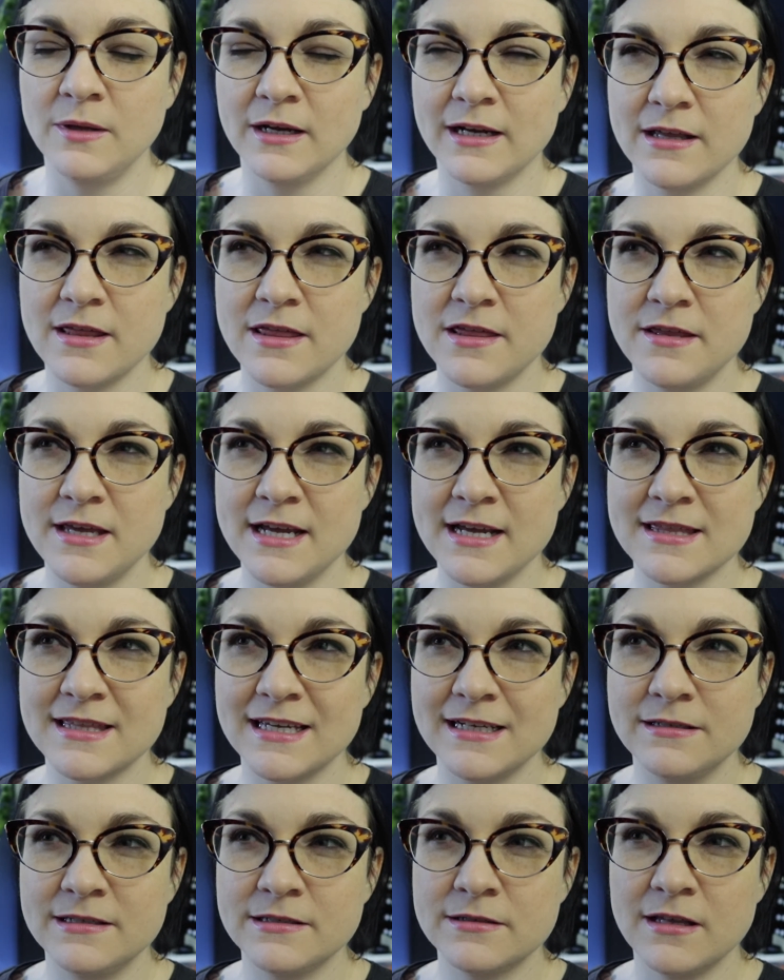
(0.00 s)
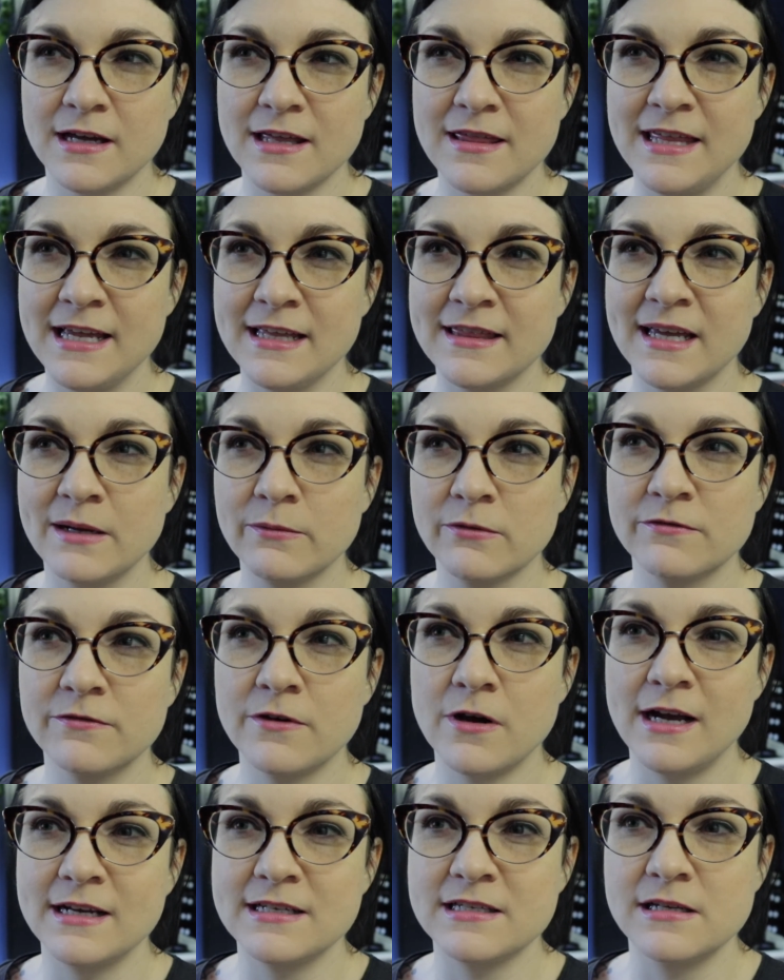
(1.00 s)
Like I think they
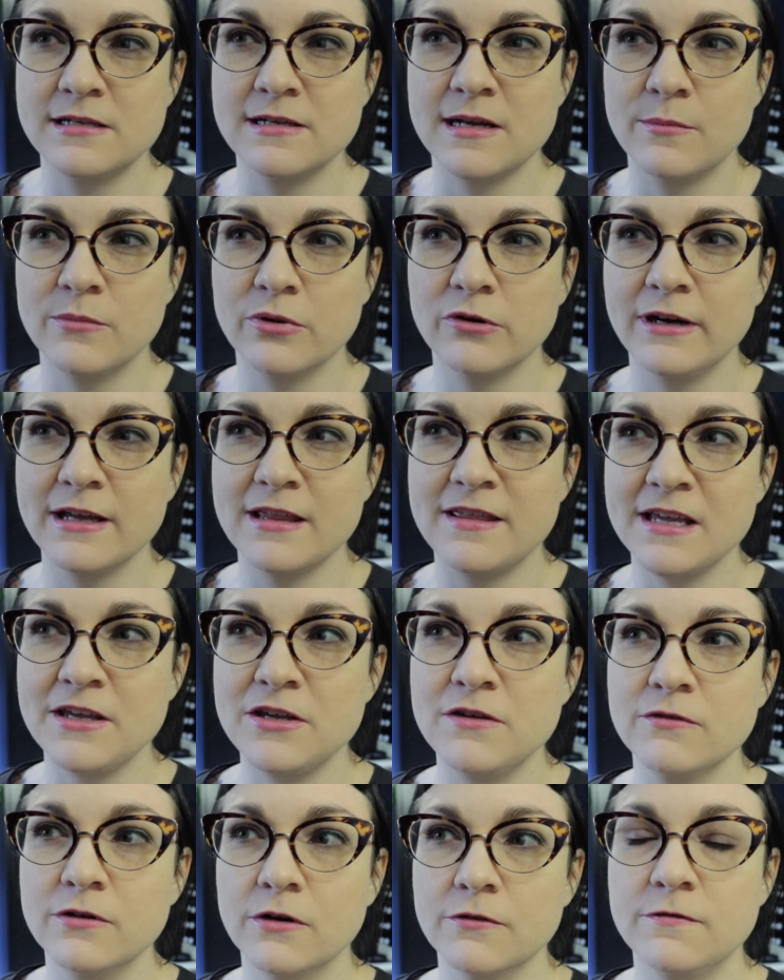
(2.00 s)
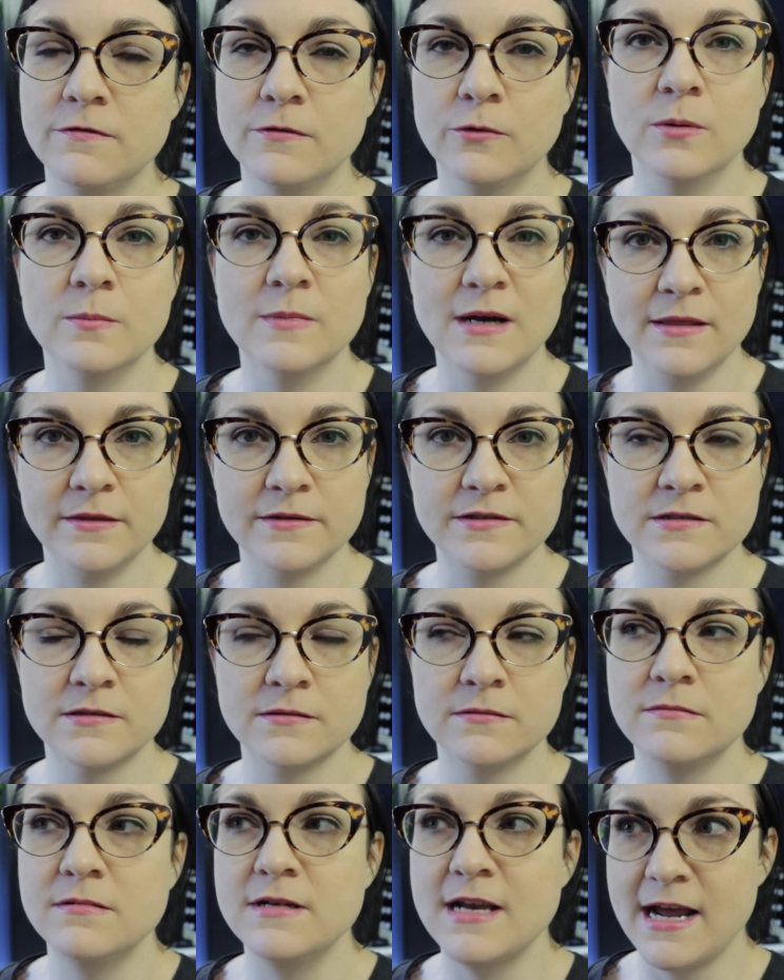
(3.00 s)
revised the number. I think you've got 4 months
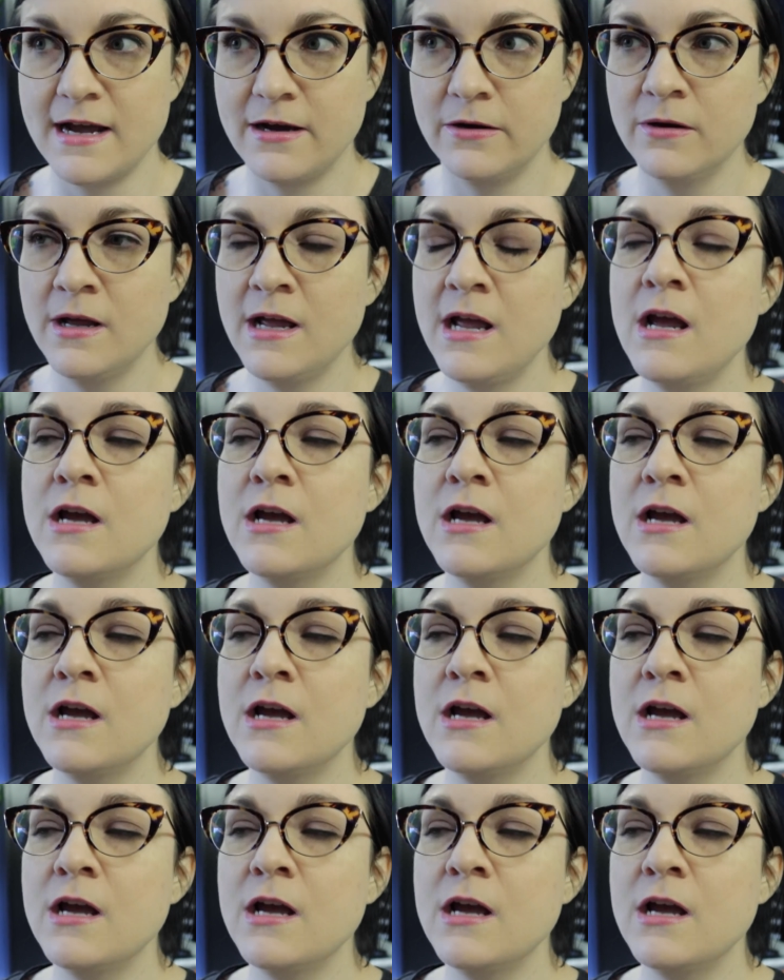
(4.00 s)
now.